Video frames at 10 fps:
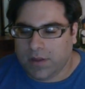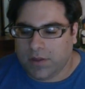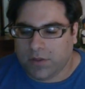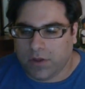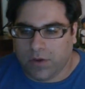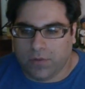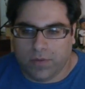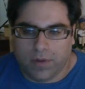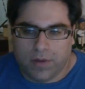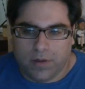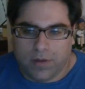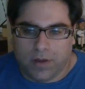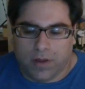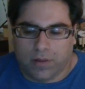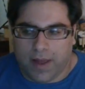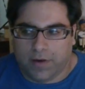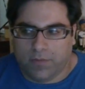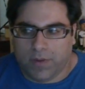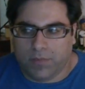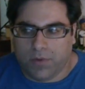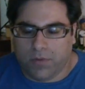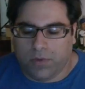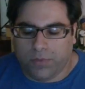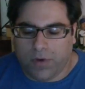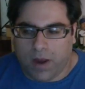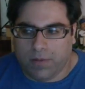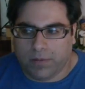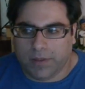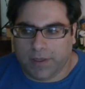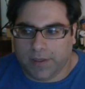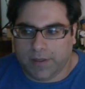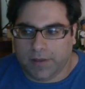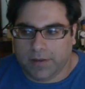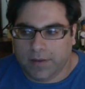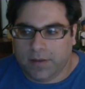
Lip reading: So a lot of people will probably